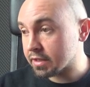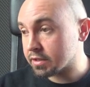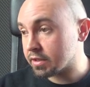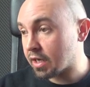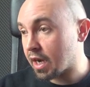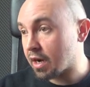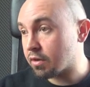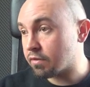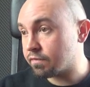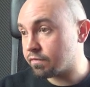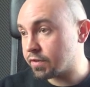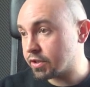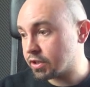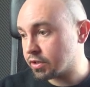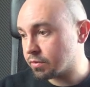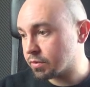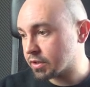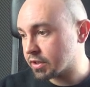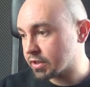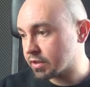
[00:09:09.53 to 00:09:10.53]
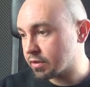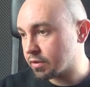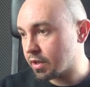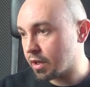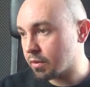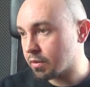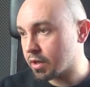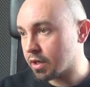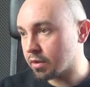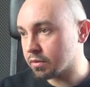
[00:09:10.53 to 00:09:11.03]
to our Visual Studio
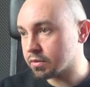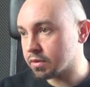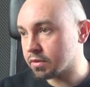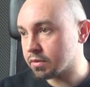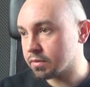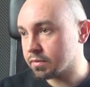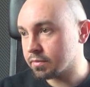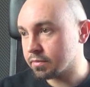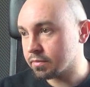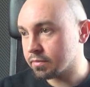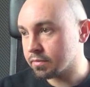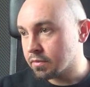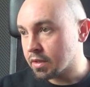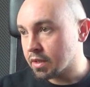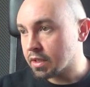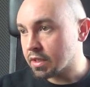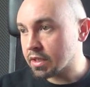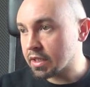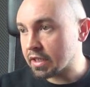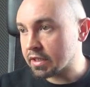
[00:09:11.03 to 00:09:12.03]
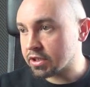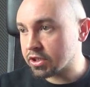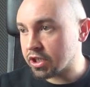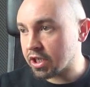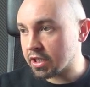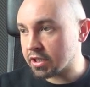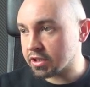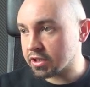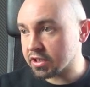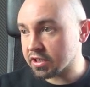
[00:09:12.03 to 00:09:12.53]
Code. Let's
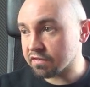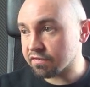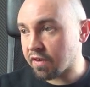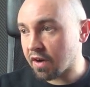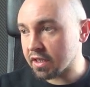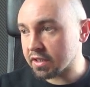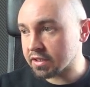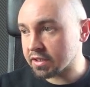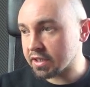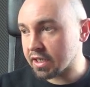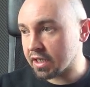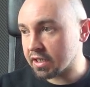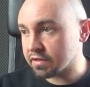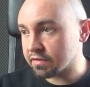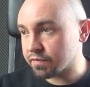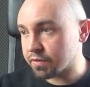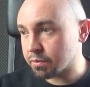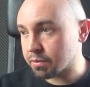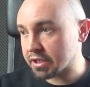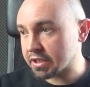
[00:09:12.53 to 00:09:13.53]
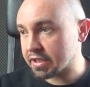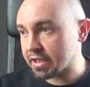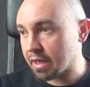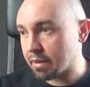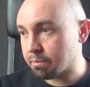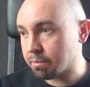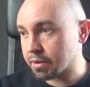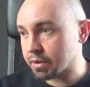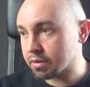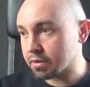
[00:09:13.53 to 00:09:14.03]
change this font size, for
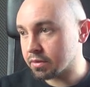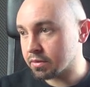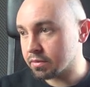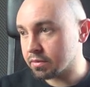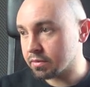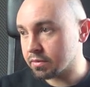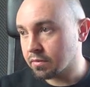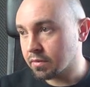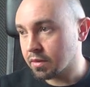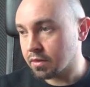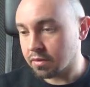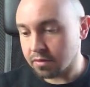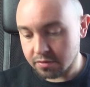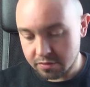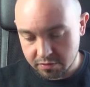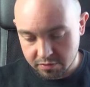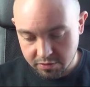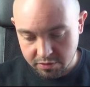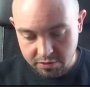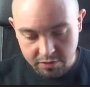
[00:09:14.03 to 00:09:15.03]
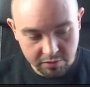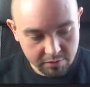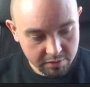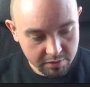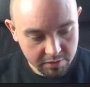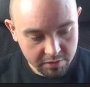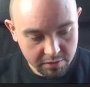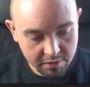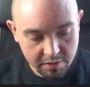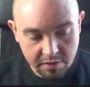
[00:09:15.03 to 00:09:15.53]
example, to
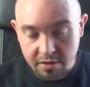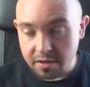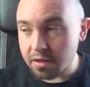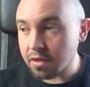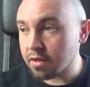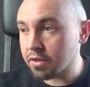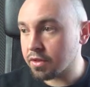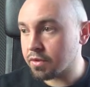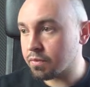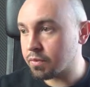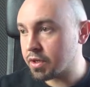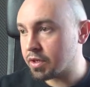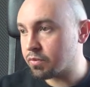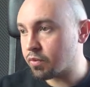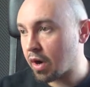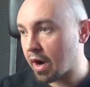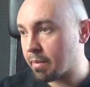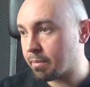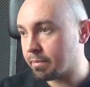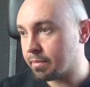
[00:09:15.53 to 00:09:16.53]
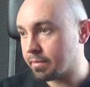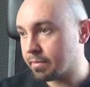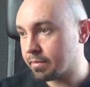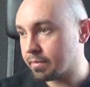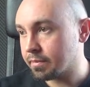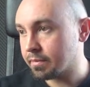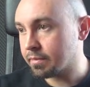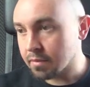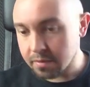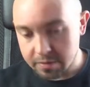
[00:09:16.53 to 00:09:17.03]
3 rem.
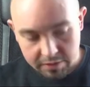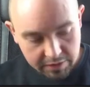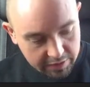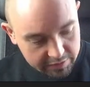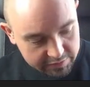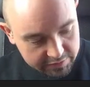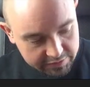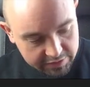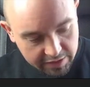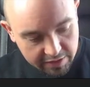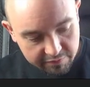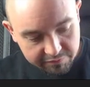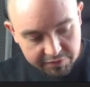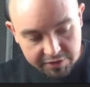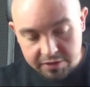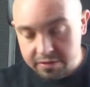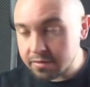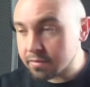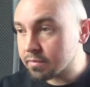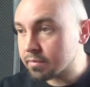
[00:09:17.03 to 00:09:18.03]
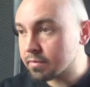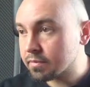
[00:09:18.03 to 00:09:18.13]
Let's save it.